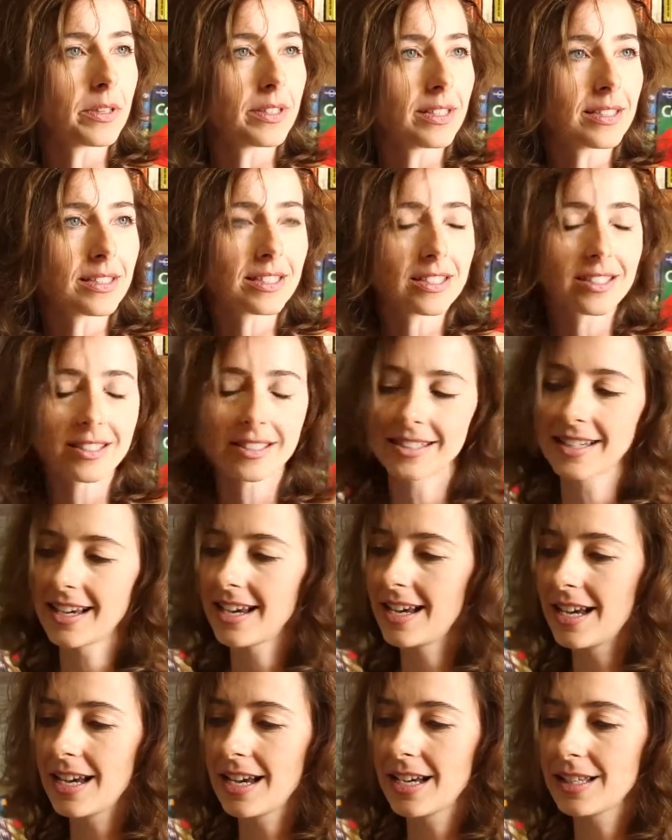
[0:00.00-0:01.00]
And it's
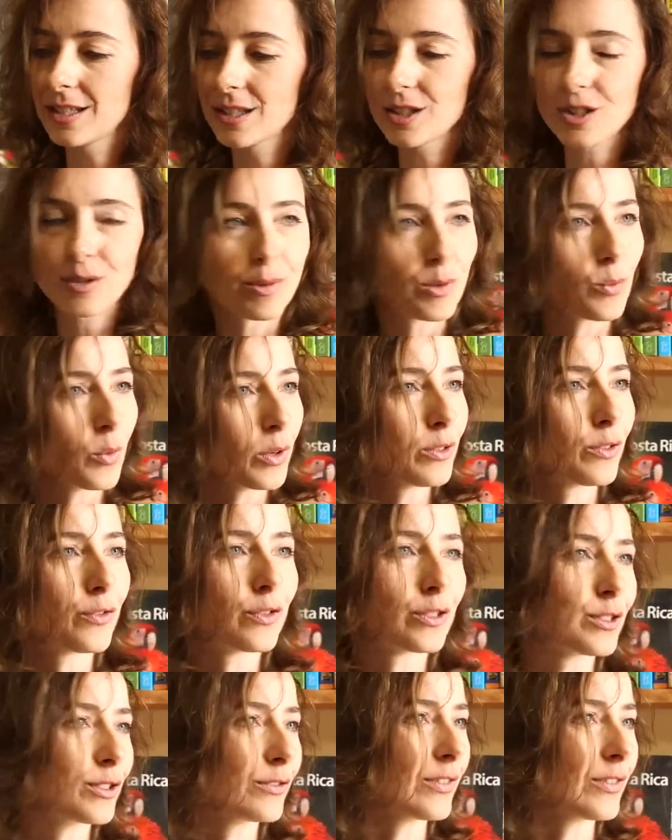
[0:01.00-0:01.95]
just been wonderful,